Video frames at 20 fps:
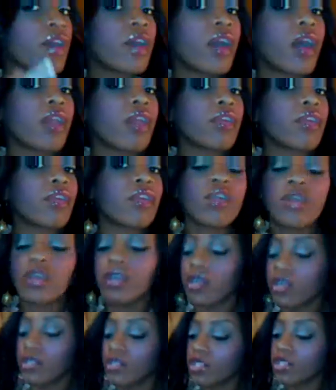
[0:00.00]
on the color.
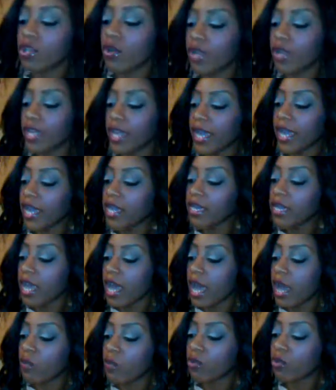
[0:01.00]
So again,
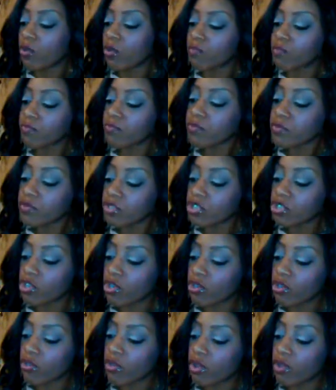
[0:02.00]
I will
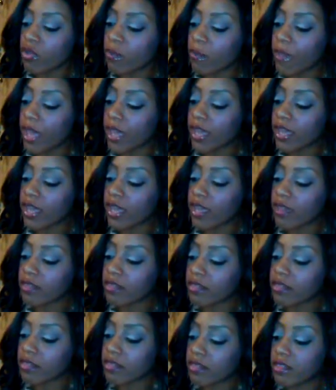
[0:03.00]
circle on the packet,